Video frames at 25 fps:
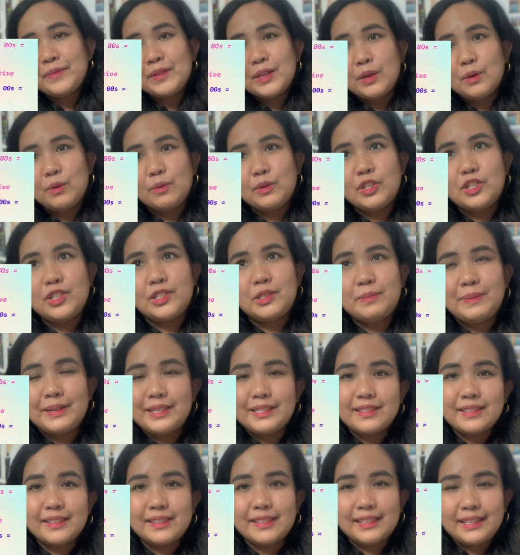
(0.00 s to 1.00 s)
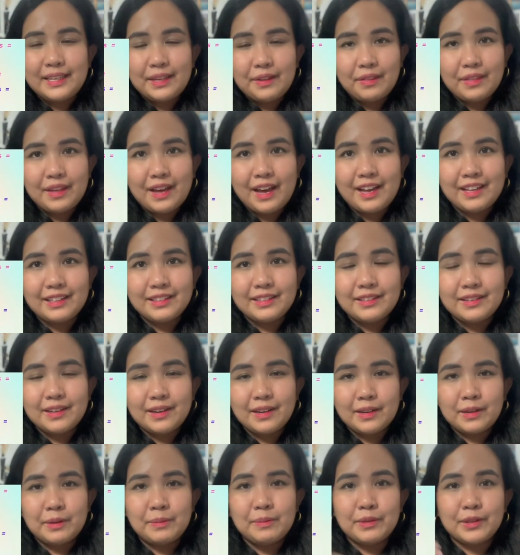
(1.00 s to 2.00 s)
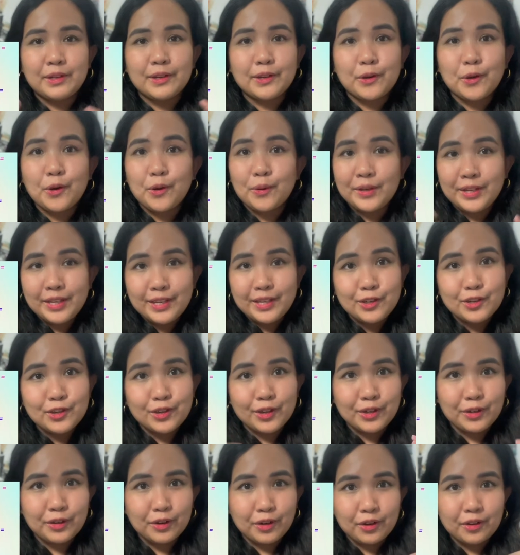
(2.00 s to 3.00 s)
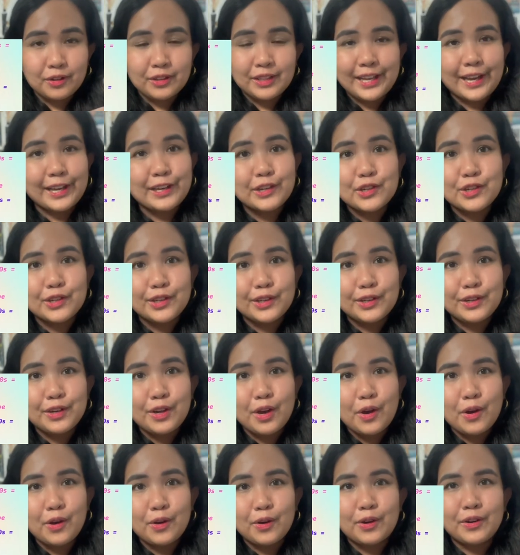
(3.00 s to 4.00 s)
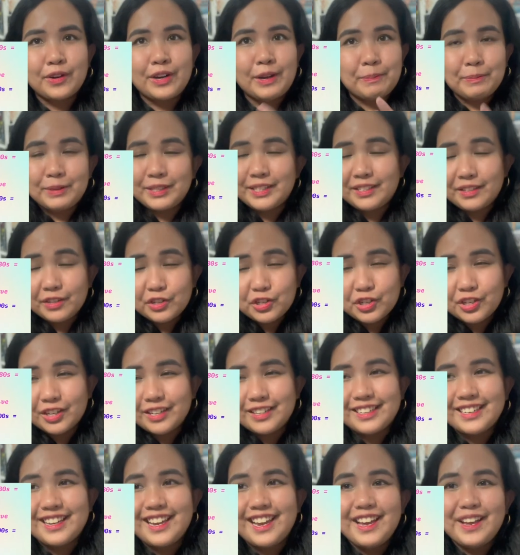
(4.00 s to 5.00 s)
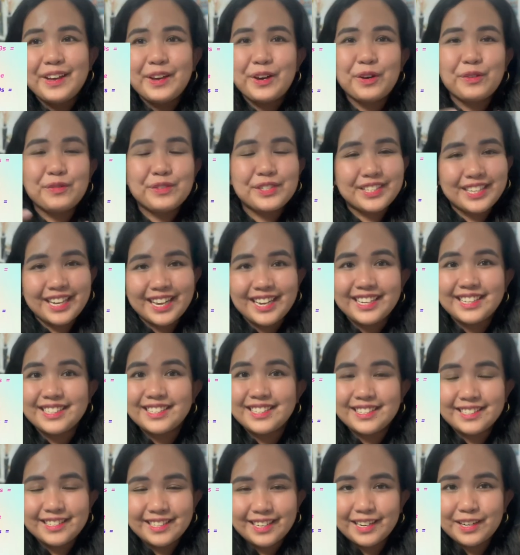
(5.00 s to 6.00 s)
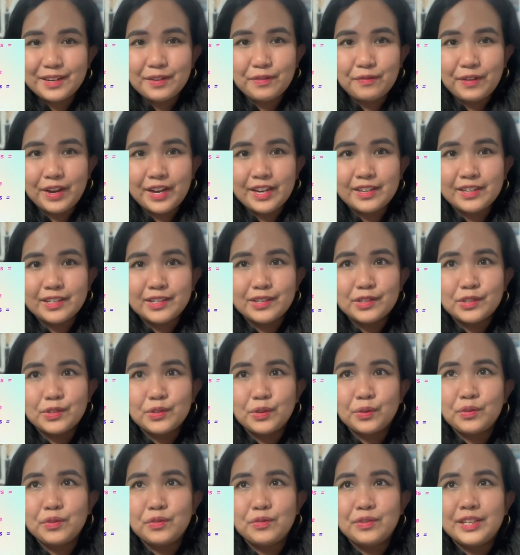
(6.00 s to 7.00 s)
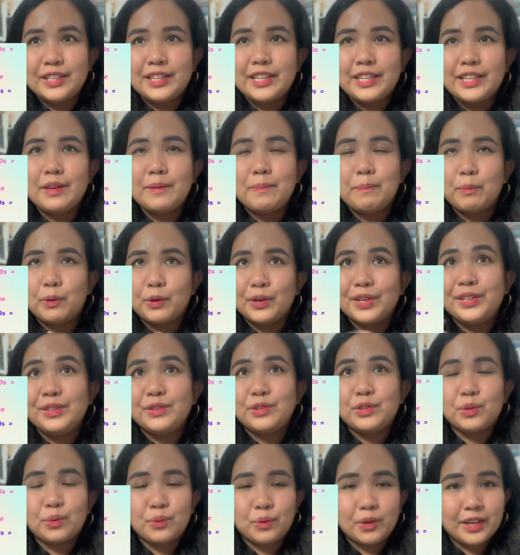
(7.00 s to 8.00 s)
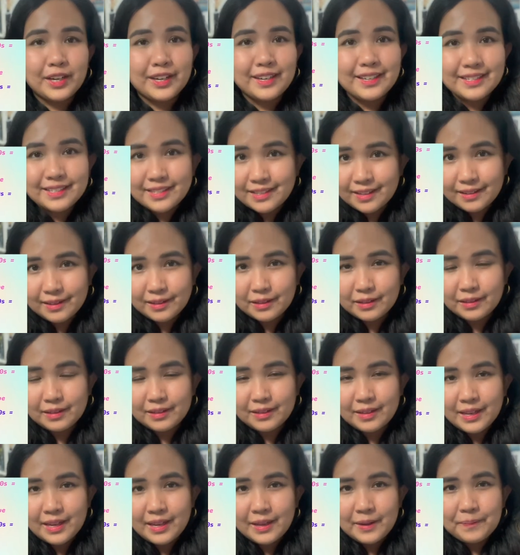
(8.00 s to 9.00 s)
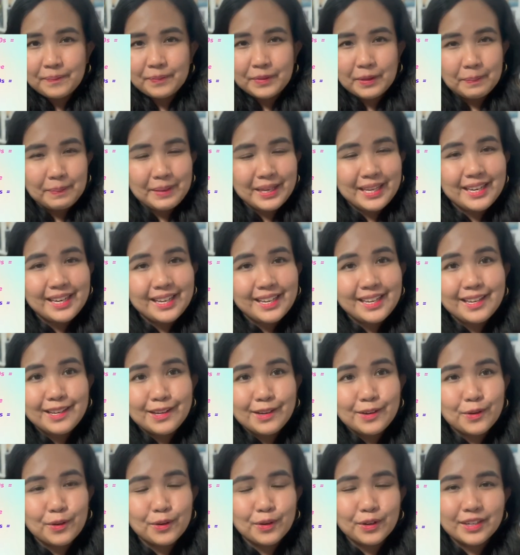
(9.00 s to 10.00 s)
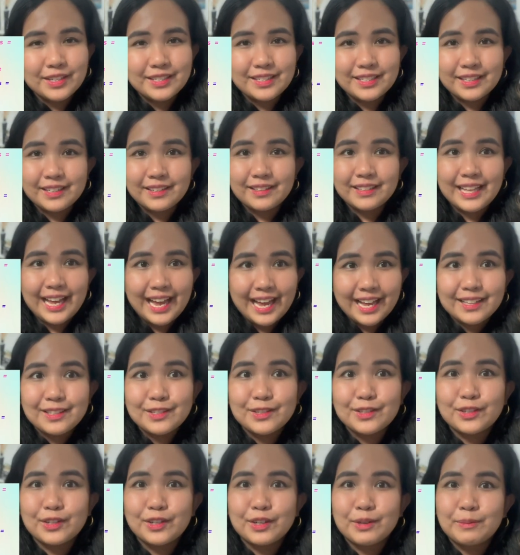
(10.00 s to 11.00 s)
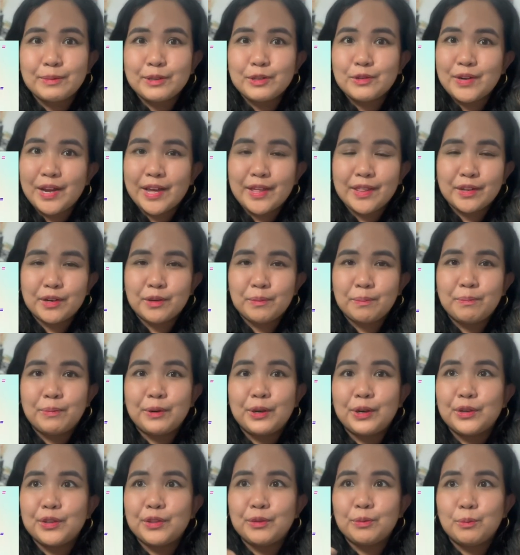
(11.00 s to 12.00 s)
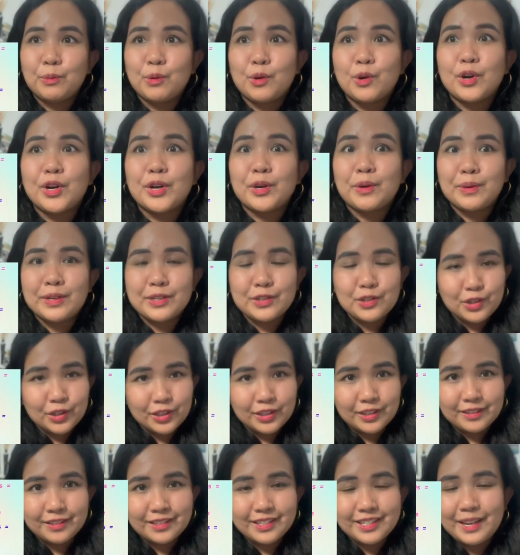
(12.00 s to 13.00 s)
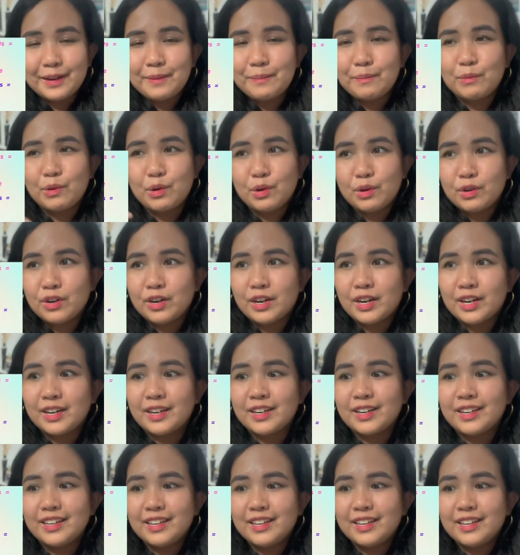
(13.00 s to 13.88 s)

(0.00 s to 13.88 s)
which is basically that the cohesion or collection or repetition of signs and signifiers don't really point toward a single meaning or a single answer, but rather birth more questions and more